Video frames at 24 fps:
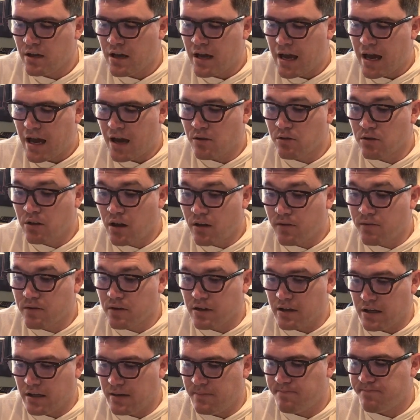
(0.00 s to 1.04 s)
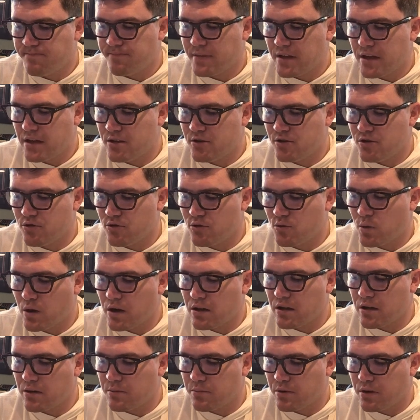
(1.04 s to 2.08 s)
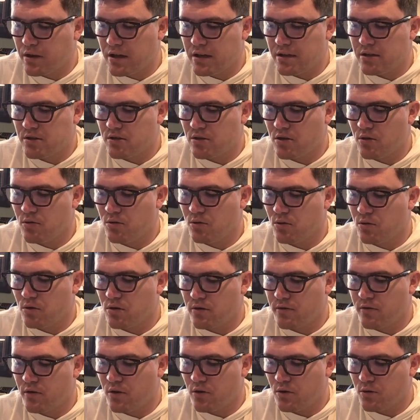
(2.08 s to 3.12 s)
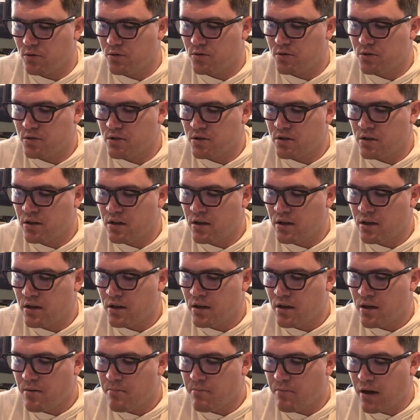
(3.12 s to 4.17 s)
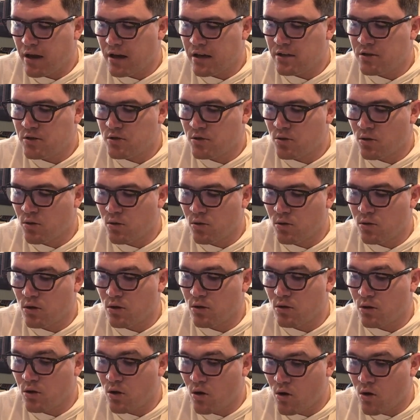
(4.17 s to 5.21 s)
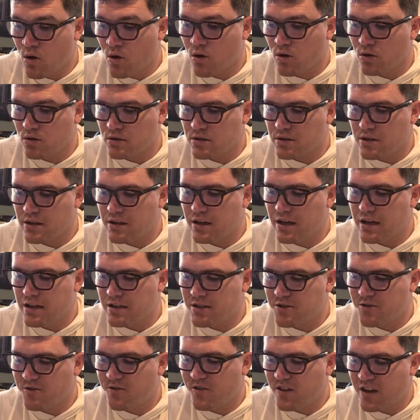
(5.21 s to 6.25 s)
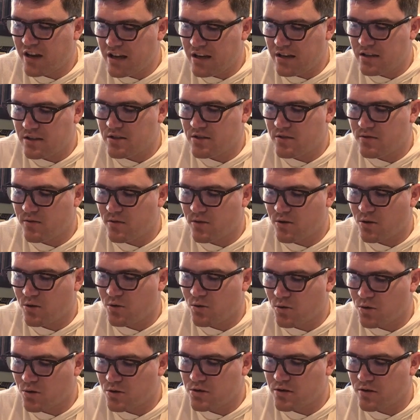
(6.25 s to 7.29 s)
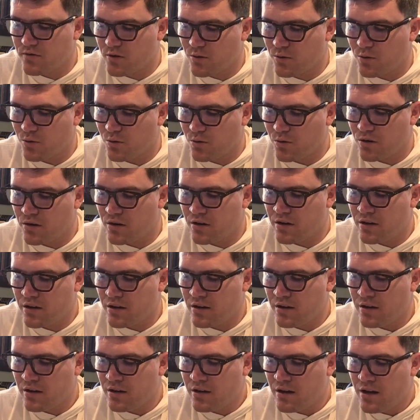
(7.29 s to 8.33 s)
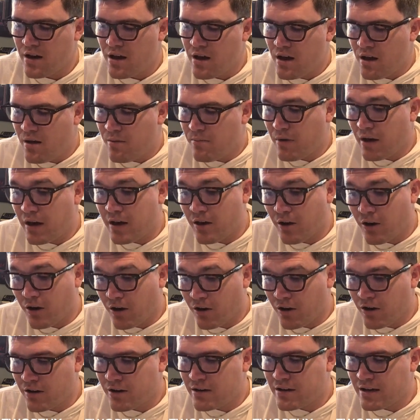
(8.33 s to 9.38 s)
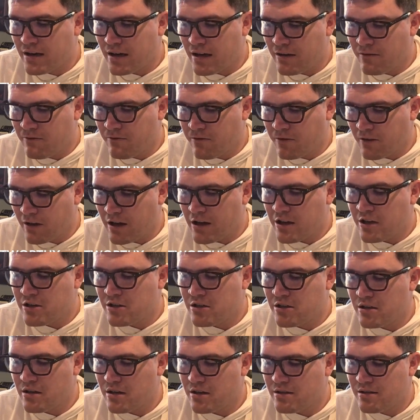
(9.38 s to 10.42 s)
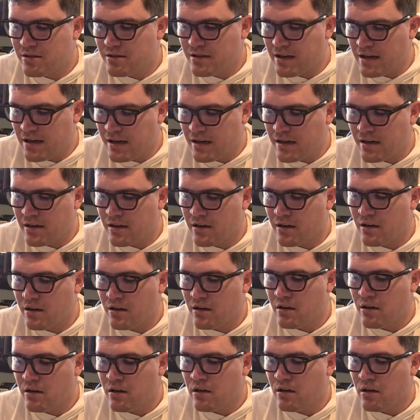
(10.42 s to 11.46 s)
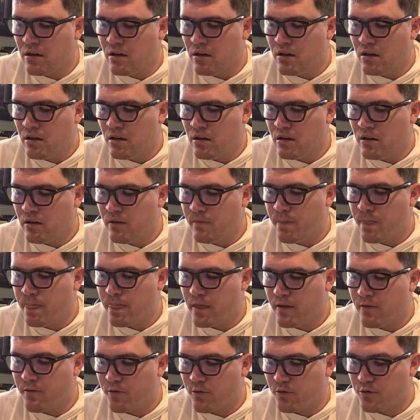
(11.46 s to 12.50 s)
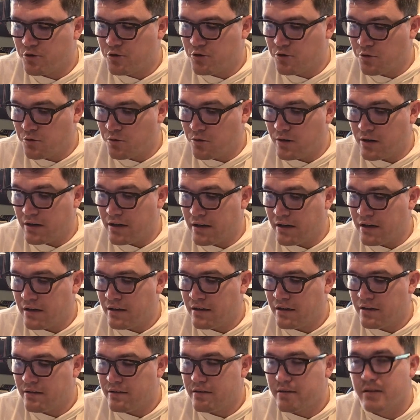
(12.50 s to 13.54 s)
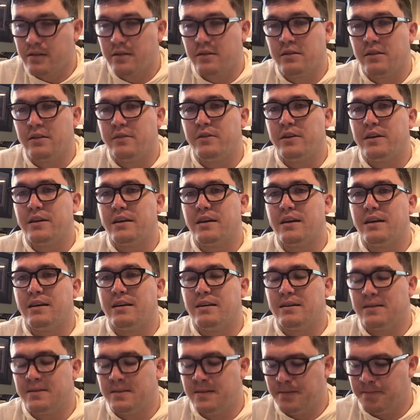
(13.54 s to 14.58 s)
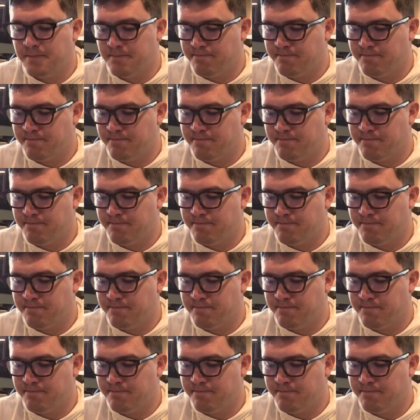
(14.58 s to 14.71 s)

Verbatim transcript: How lovely is your dwelling place, O Lord of hosts! My soul longs, yes, faints, for the courts of the Lord. My heart and flesh sing for joy to the living God.